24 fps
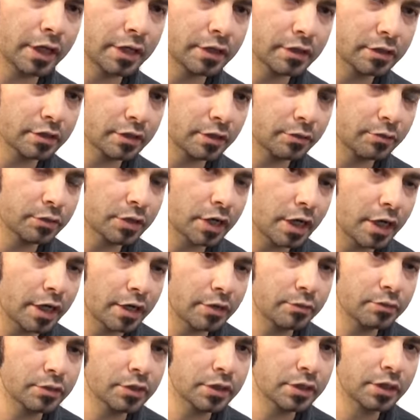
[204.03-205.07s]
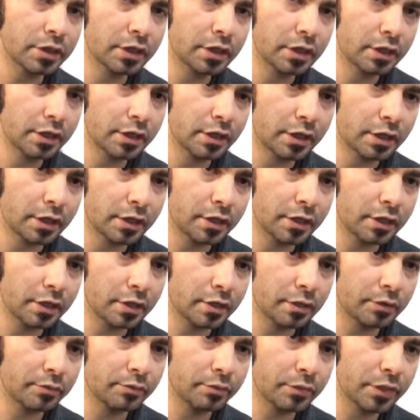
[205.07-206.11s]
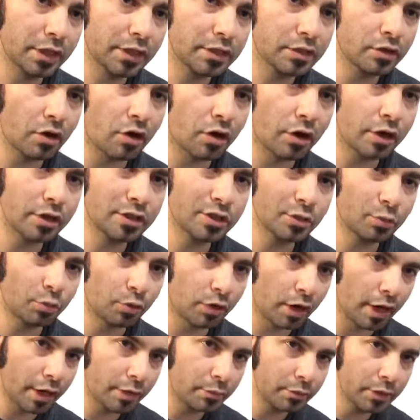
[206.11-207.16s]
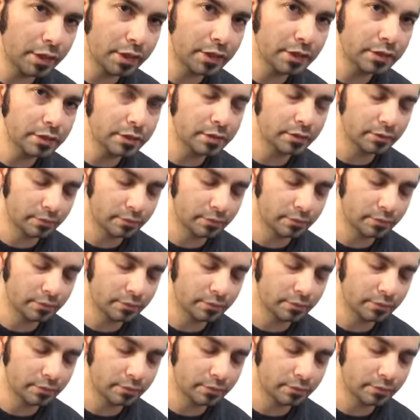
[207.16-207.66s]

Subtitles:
and sometimes it's hard to prime these.